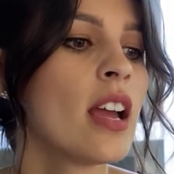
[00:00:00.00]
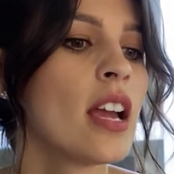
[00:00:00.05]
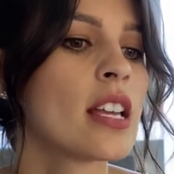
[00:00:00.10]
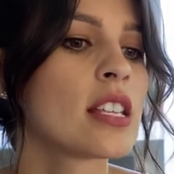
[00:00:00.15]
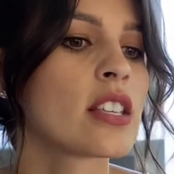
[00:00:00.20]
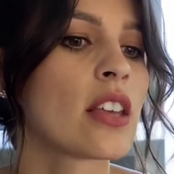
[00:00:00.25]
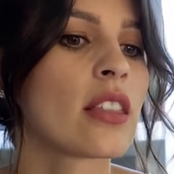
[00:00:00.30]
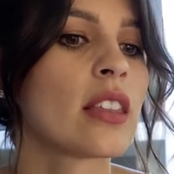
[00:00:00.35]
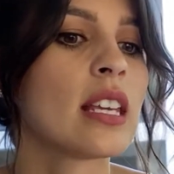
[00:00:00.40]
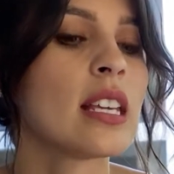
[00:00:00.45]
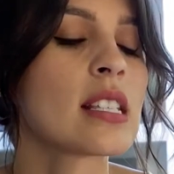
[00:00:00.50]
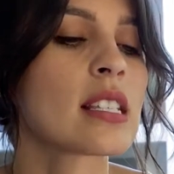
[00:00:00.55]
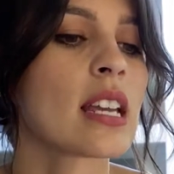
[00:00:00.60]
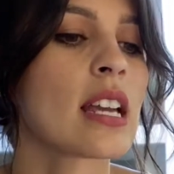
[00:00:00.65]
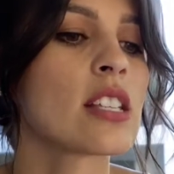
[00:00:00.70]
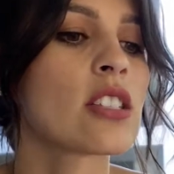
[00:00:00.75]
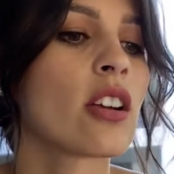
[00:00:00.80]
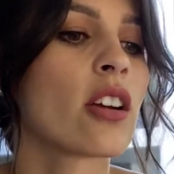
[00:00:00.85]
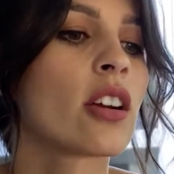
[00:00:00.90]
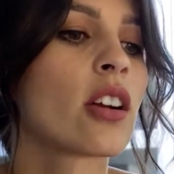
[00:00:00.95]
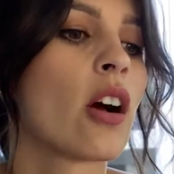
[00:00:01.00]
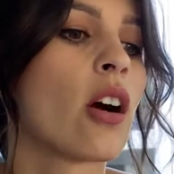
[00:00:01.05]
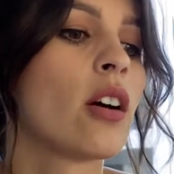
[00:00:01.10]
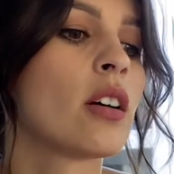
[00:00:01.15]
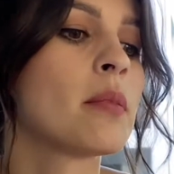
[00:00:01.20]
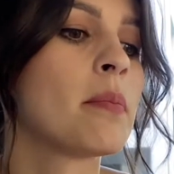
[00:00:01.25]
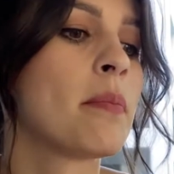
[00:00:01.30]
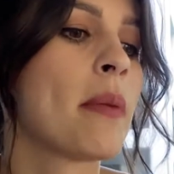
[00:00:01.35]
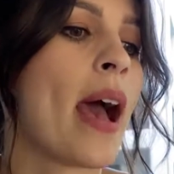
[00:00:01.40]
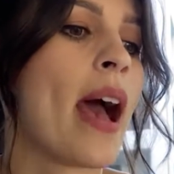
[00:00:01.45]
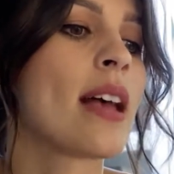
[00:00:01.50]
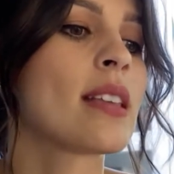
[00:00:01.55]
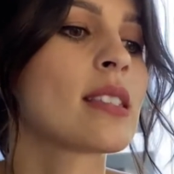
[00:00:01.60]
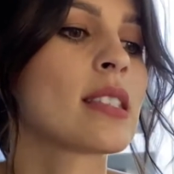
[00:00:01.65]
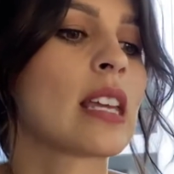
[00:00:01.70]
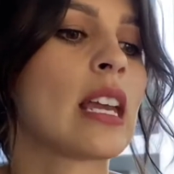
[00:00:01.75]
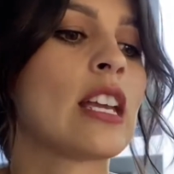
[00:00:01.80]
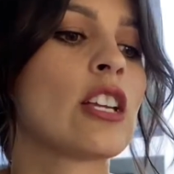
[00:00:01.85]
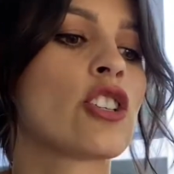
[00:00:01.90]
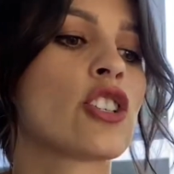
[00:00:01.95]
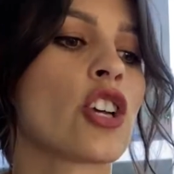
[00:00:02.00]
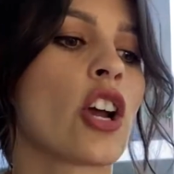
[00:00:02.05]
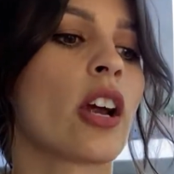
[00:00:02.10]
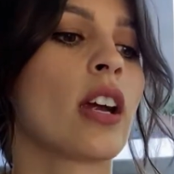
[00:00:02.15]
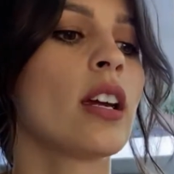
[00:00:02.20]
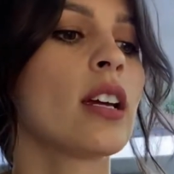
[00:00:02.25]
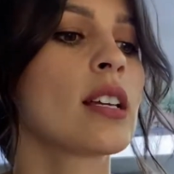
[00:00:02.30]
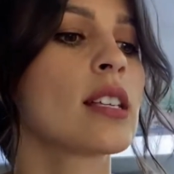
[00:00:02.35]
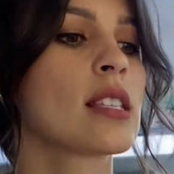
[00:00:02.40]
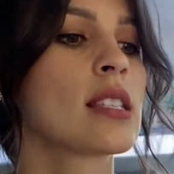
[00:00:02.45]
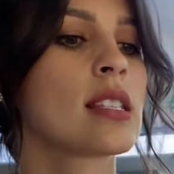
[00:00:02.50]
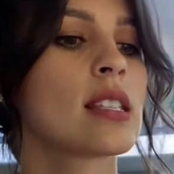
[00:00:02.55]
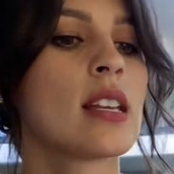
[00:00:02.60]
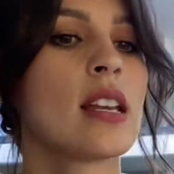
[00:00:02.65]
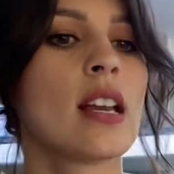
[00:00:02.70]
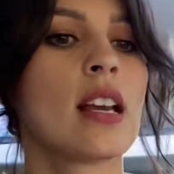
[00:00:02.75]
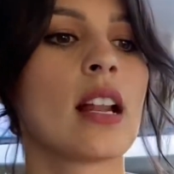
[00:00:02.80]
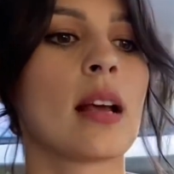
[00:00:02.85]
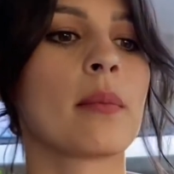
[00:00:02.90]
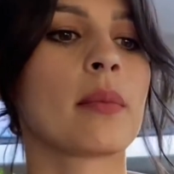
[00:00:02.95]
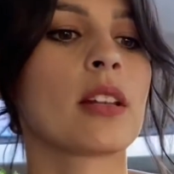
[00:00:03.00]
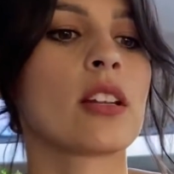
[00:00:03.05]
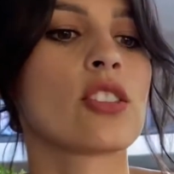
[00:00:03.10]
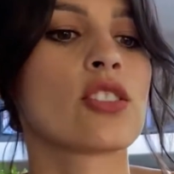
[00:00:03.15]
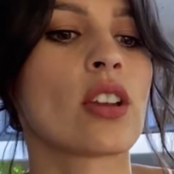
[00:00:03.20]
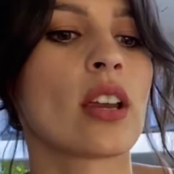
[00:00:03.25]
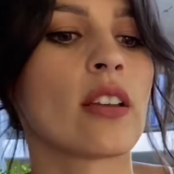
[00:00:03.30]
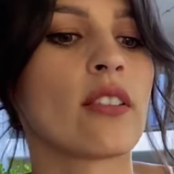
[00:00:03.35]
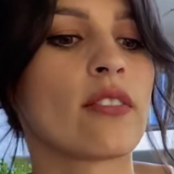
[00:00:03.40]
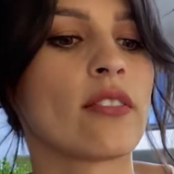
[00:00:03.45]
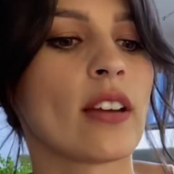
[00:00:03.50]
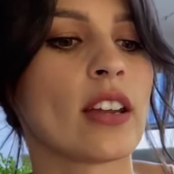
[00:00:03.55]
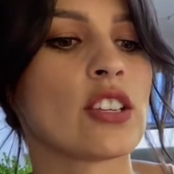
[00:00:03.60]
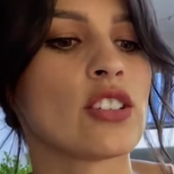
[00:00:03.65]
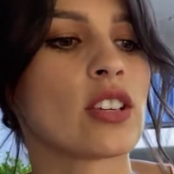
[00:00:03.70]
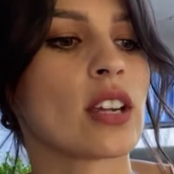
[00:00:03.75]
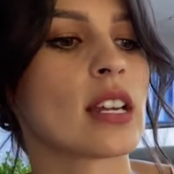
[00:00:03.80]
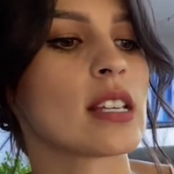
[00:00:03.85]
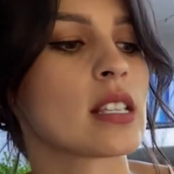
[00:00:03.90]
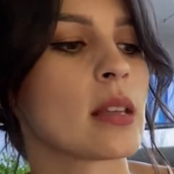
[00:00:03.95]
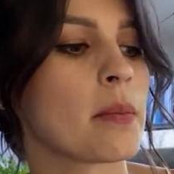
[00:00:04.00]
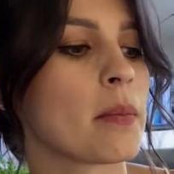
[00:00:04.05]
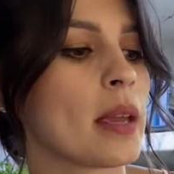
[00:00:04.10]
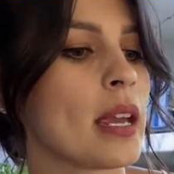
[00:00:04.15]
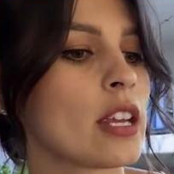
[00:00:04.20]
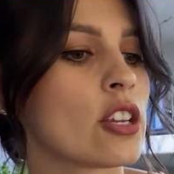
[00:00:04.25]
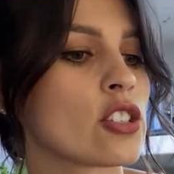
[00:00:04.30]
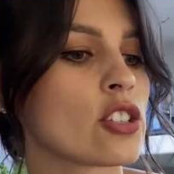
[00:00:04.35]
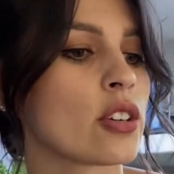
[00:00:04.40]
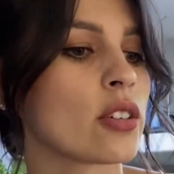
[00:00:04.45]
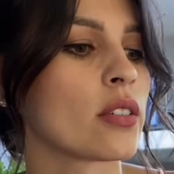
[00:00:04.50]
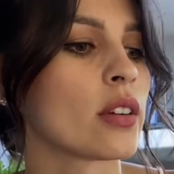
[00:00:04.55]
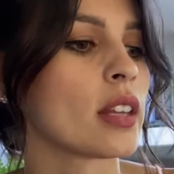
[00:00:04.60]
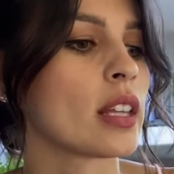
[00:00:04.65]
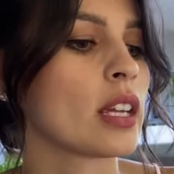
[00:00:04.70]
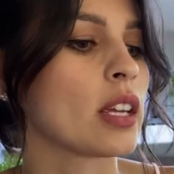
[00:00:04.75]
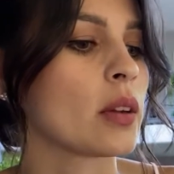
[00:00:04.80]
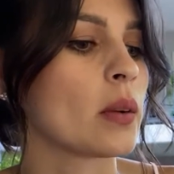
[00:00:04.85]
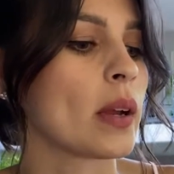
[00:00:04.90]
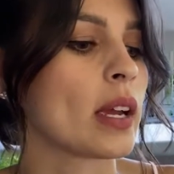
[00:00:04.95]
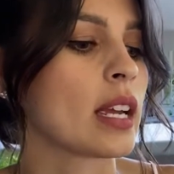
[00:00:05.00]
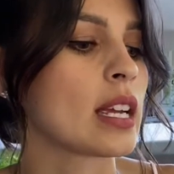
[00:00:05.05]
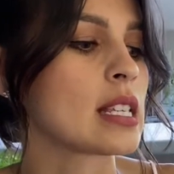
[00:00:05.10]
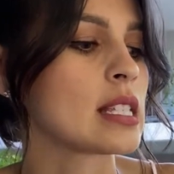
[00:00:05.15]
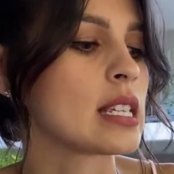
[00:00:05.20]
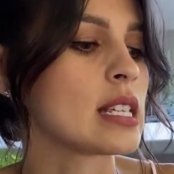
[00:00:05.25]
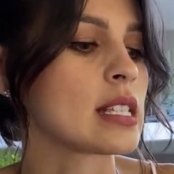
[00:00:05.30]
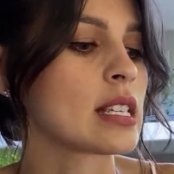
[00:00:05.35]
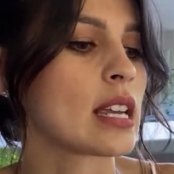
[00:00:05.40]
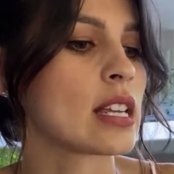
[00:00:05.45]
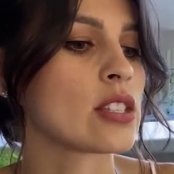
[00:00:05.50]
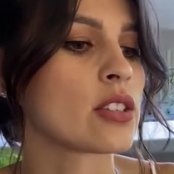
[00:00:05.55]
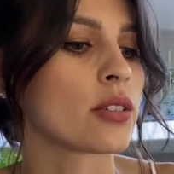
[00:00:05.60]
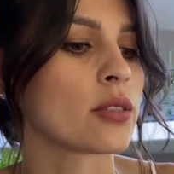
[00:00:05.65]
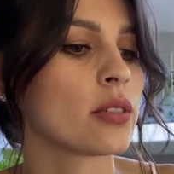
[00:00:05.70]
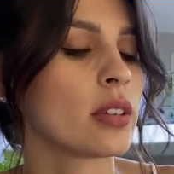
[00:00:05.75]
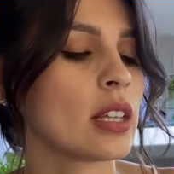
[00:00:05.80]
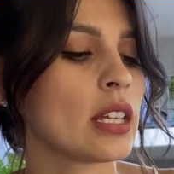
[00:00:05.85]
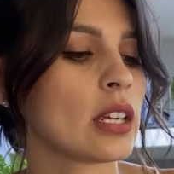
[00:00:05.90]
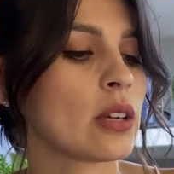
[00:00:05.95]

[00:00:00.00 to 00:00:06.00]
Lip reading: So these guys are called basking sharks. I'm going to try and find you guys a picture really quick, because these guys are really